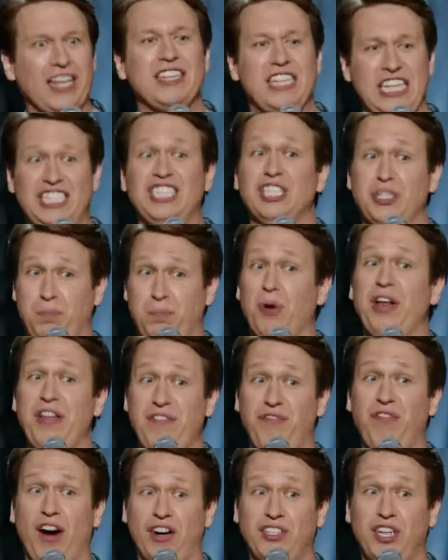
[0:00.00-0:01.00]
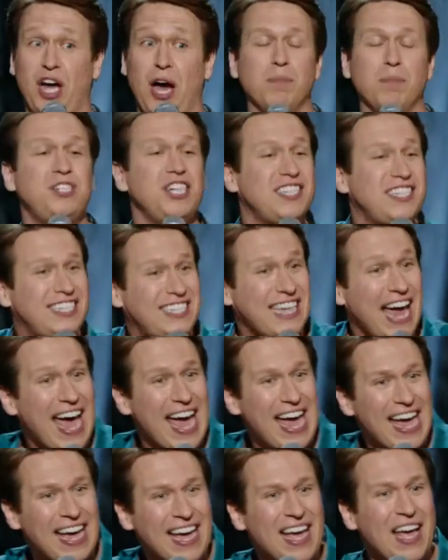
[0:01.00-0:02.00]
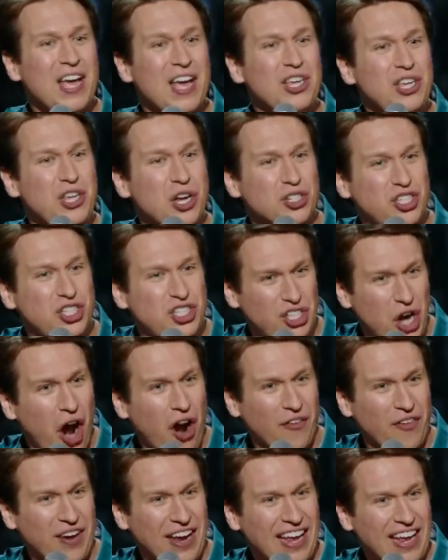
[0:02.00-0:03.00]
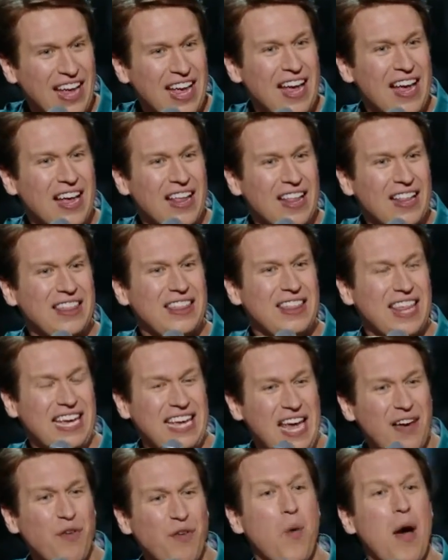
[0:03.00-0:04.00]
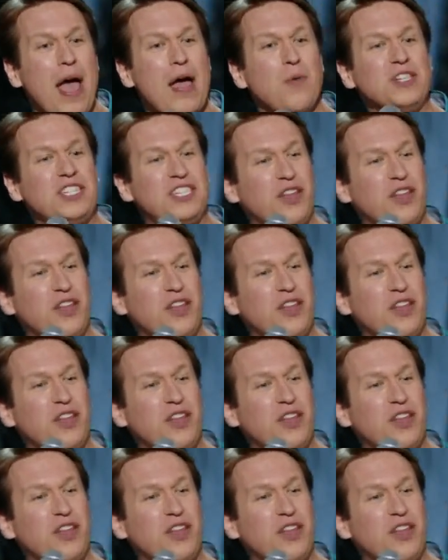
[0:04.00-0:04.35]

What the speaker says: this is pretty fucked up. Just say you're sorry. The giveaway was the